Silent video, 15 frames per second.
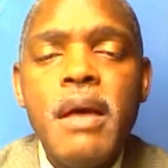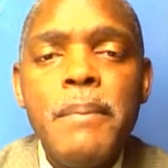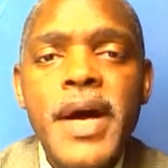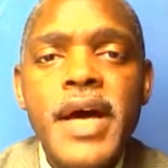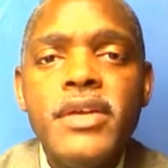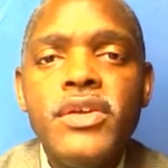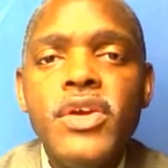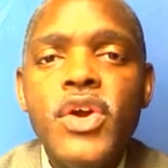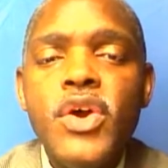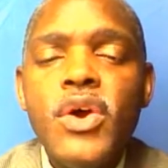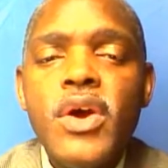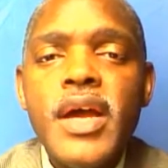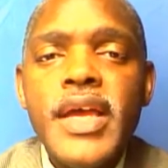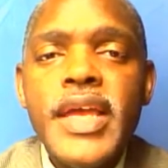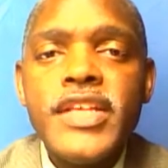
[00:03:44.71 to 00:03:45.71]
But
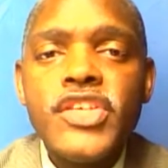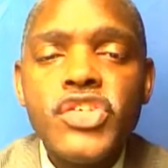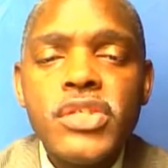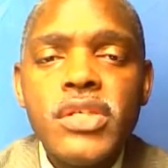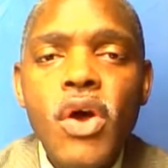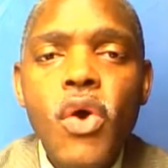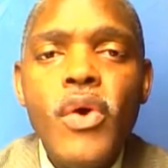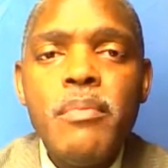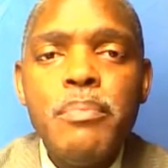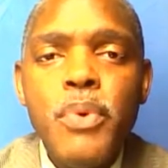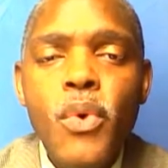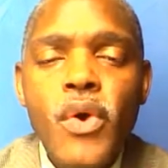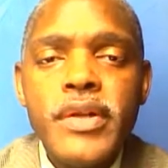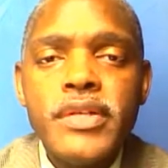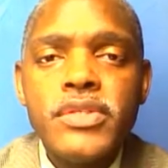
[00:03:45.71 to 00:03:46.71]
it's so
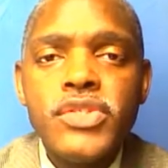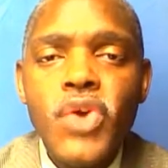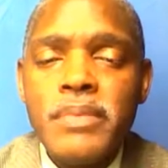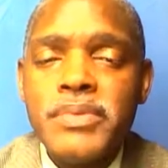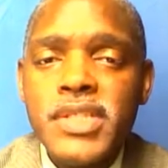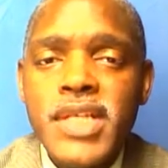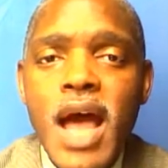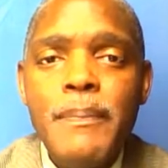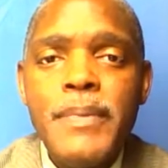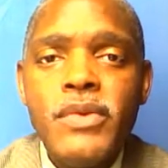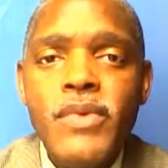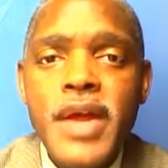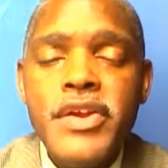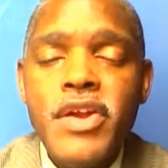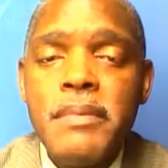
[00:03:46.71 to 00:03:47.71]
important. So I'm stopping
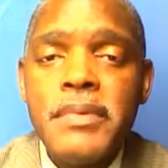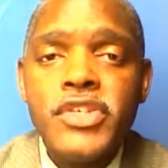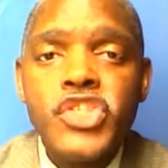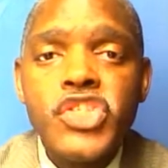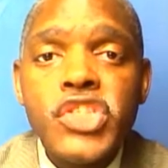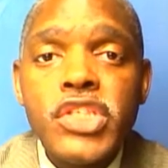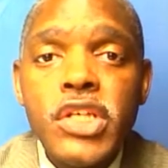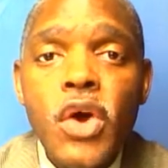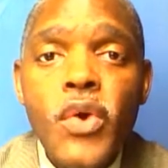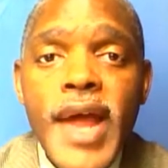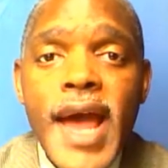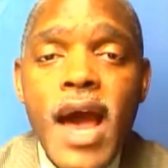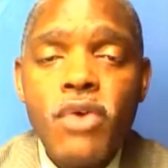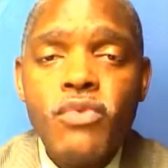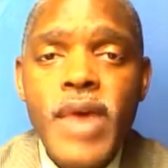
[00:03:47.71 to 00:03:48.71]
right here. I'm going to slow
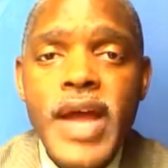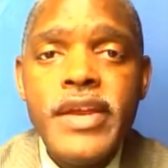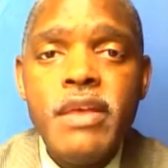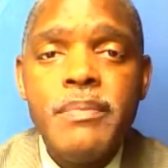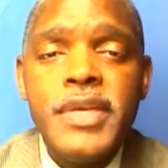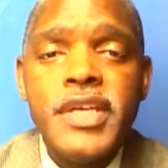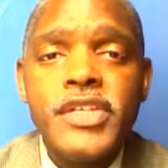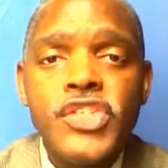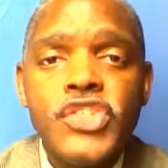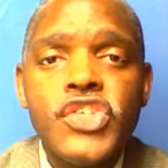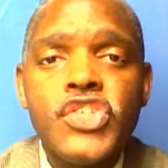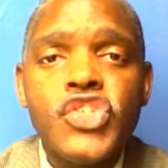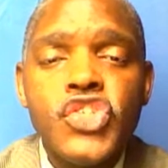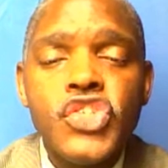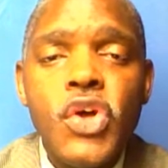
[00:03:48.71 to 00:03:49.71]
down right here because this
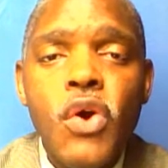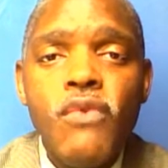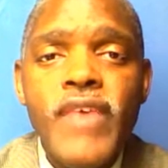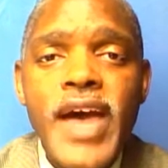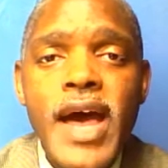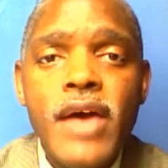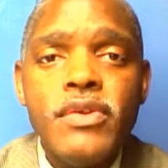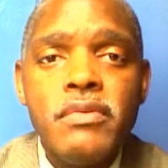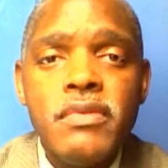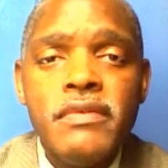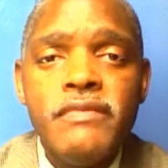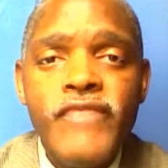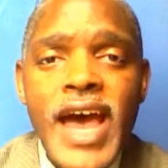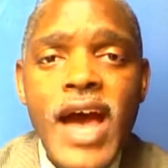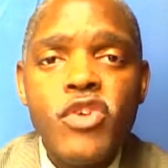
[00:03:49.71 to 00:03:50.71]
is so valuable.
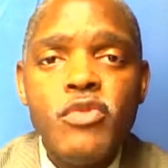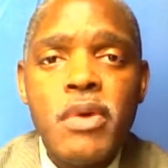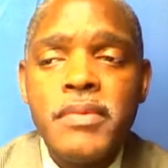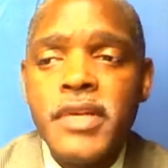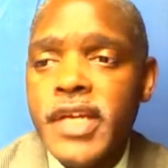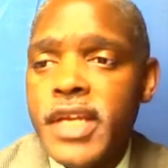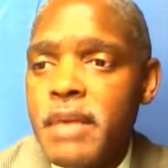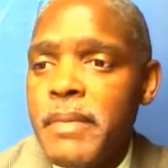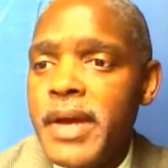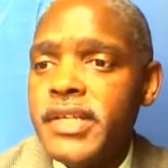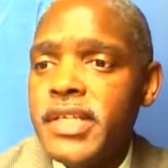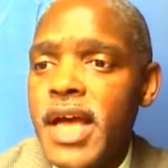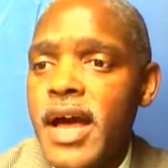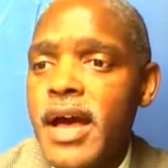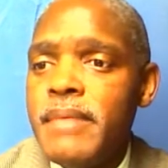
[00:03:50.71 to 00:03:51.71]
I'm looking at my
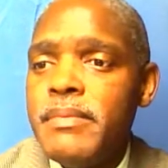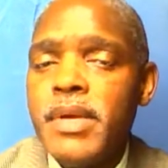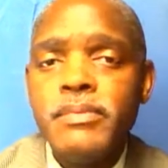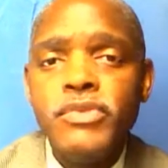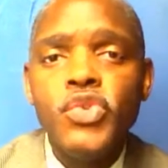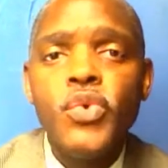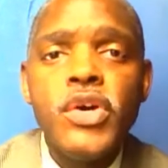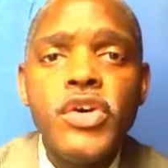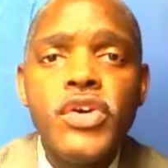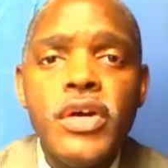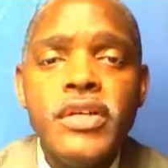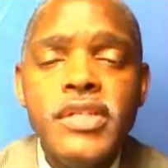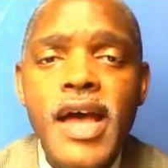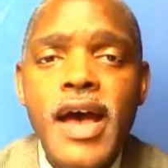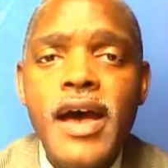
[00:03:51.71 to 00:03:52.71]
time, doing good
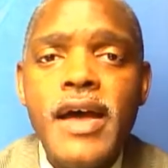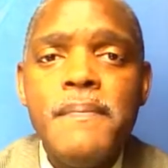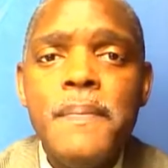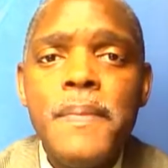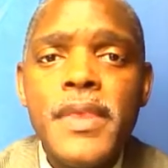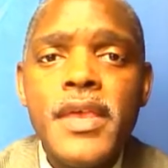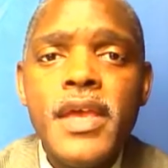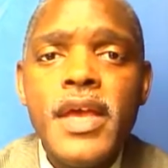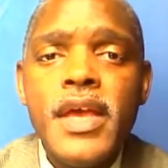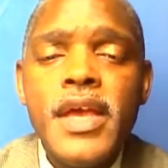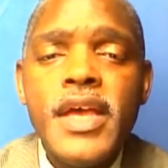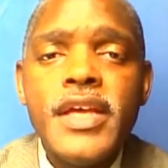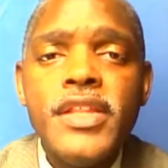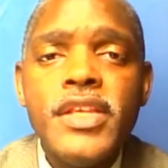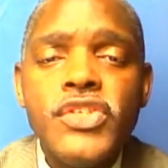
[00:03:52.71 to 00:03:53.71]
on time.
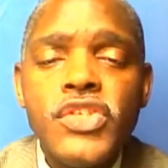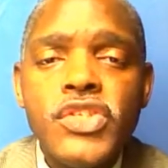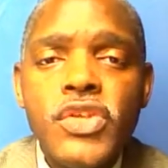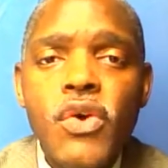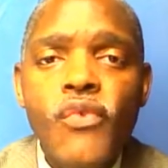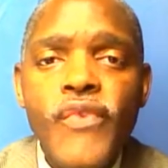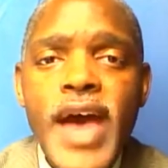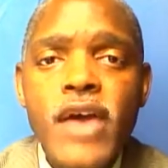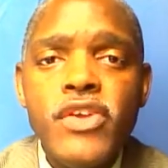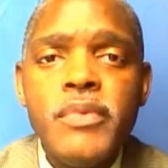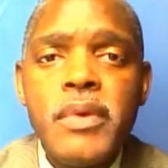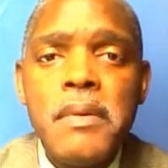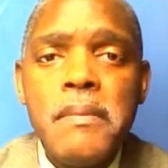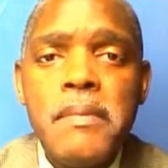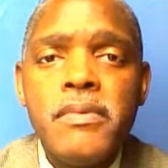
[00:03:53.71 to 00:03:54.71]
This is so
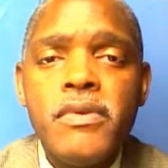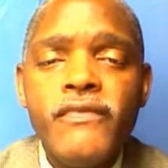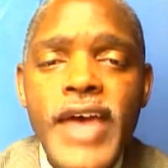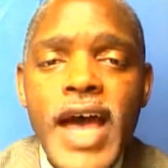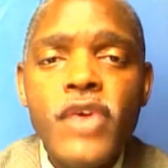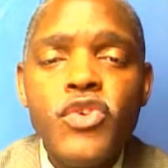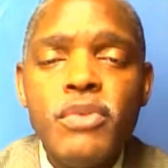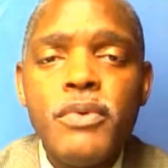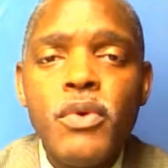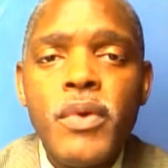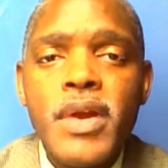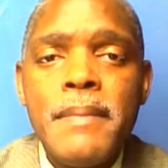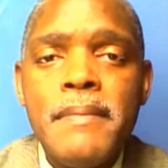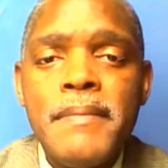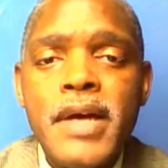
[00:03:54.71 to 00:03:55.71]
valuable
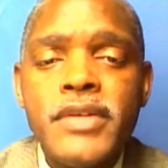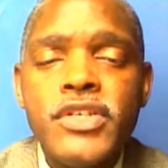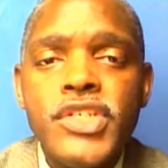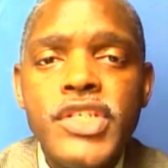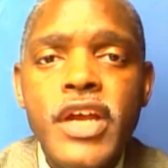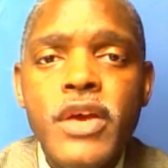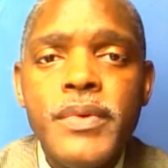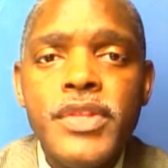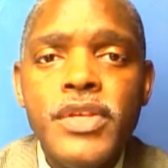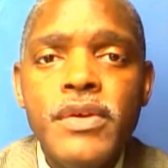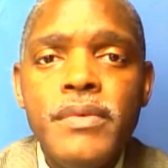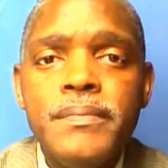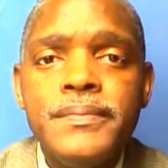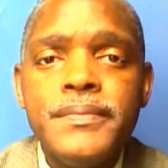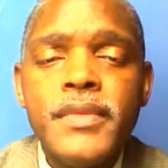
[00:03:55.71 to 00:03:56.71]
what I'm about to share with
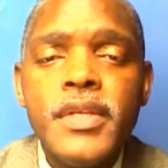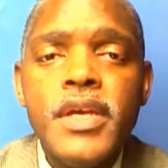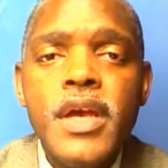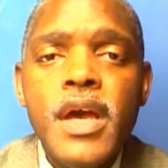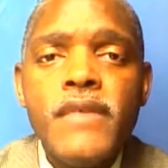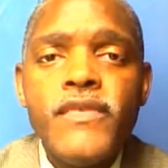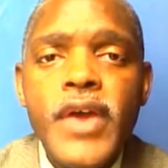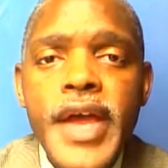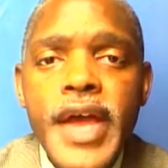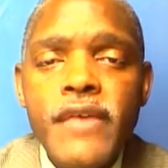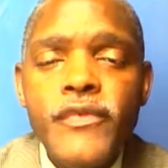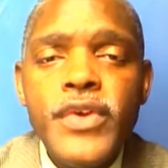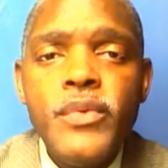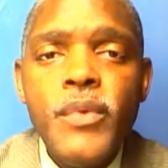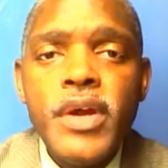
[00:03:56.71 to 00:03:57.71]
you. For
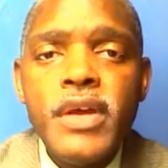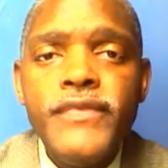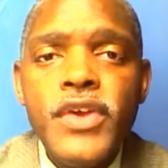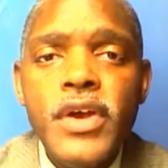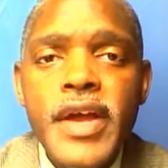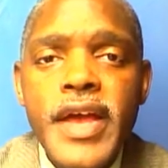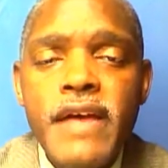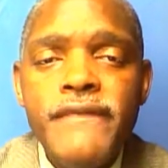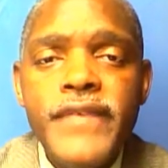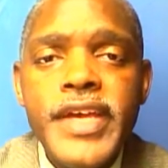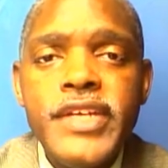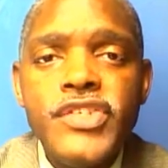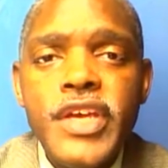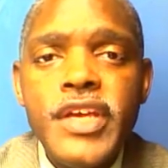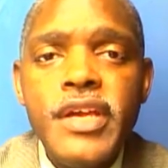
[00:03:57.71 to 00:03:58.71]
every one of your
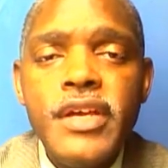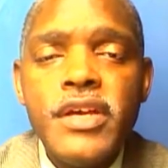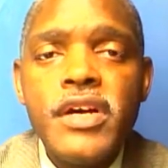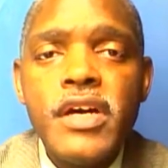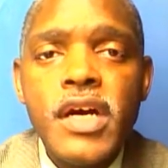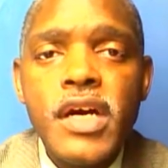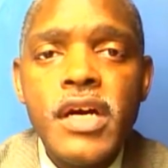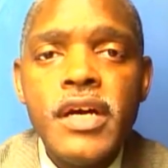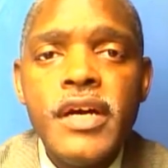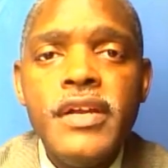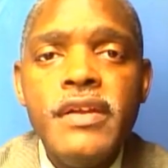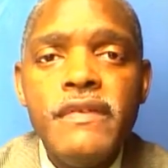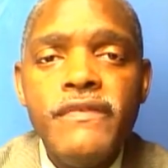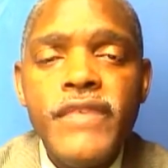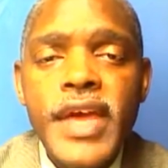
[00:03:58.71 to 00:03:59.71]
FHA, HUD,
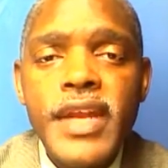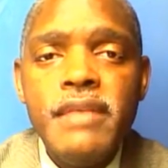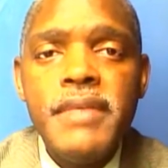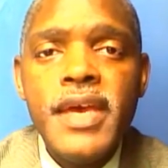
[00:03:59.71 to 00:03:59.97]
Fannie